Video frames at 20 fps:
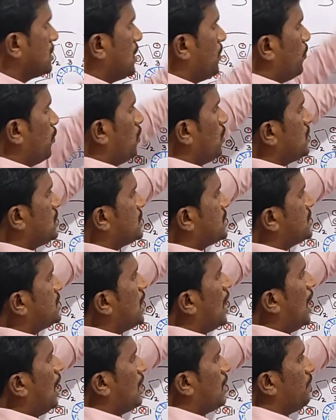Suppose
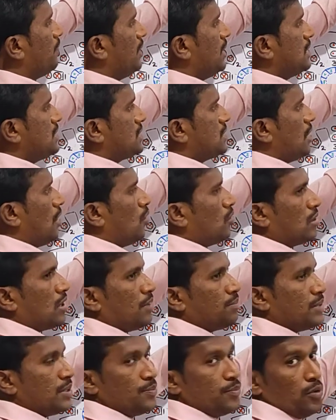dot means out
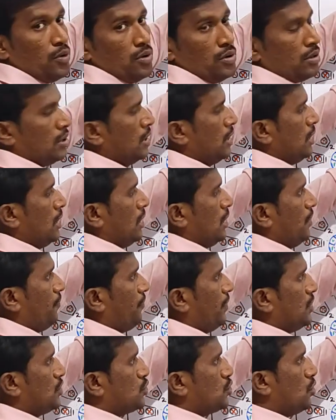of the board.
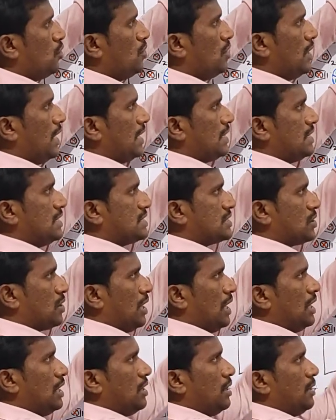If I show like this
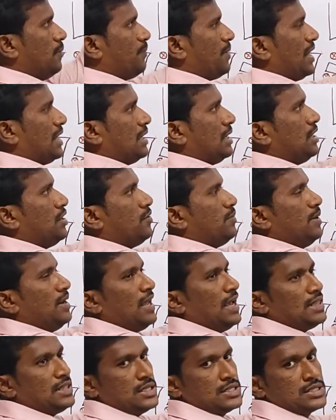coil, practically it will
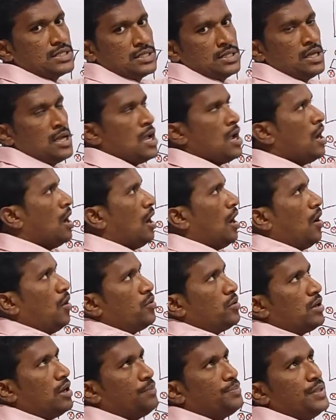be like this.
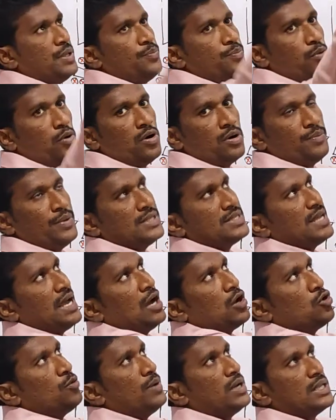Out of the board means
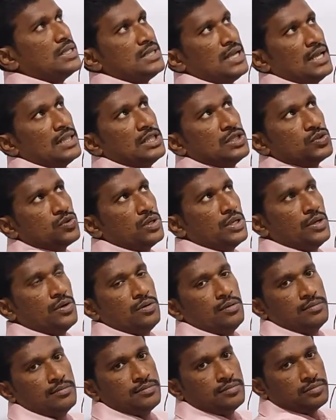arrow mark is like this only,
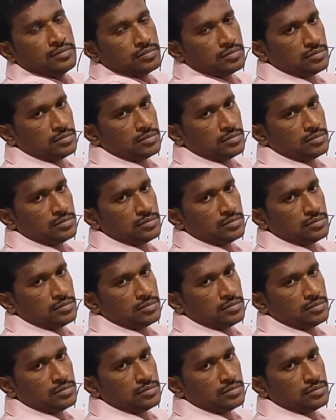no?